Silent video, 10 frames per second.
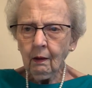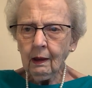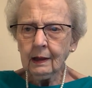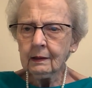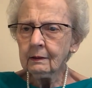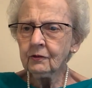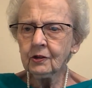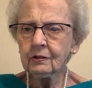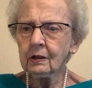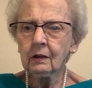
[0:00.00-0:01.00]
and
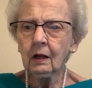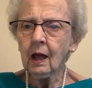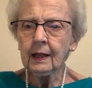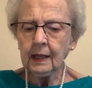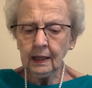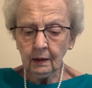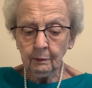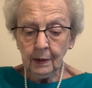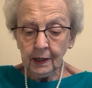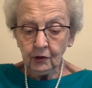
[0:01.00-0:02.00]
just looked like he could
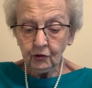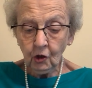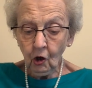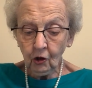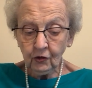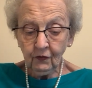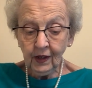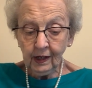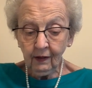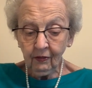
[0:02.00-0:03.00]
be in charge of
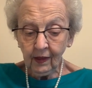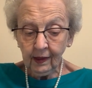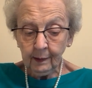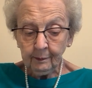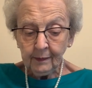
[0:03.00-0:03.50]
anything.